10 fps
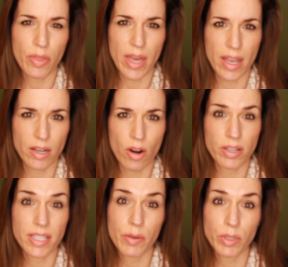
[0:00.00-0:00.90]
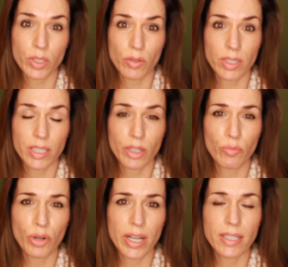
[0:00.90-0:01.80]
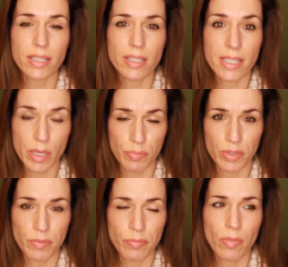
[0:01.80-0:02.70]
that our serotonin in our brain dips.